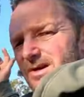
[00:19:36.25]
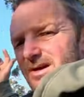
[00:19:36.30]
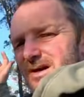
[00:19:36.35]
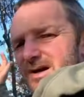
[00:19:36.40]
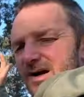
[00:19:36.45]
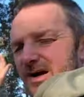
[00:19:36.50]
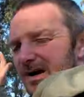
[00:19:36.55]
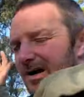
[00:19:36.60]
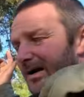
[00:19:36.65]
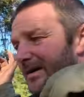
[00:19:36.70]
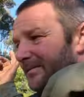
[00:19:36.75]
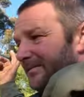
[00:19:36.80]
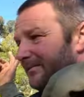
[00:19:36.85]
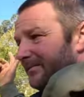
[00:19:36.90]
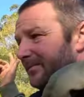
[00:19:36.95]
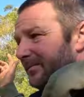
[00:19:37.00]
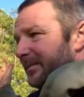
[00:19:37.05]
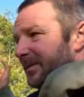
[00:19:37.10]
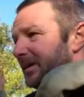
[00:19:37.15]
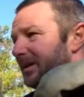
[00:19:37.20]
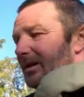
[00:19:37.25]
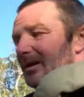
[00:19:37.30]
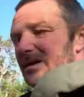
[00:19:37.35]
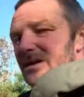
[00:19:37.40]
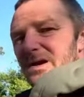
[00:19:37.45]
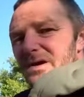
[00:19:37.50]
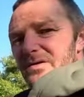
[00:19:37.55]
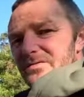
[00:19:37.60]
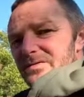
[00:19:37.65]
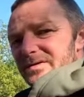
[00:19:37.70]

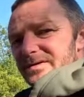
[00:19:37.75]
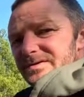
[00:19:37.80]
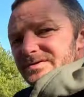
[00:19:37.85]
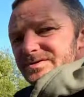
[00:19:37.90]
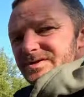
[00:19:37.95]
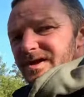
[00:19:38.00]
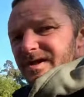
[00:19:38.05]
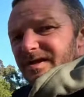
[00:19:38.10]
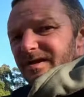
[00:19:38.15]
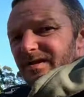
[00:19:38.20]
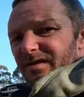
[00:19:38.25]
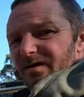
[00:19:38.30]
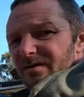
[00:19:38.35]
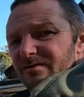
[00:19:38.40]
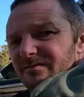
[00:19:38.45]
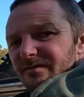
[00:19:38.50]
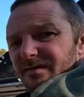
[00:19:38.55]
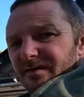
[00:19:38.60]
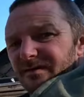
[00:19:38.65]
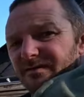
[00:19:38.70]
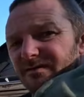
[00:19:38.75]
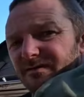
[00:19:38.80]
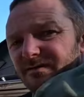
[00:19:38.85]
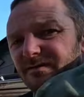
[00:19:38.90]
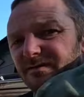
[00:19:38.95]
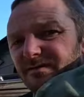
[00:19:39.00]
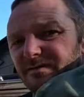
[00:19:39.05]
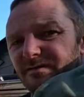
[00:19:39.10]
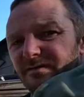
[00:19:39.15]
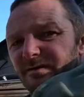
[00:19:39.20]
currently checking over
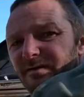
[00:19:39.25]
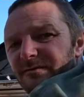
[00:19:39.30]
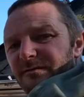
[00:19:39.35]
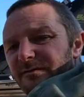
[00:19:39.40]
a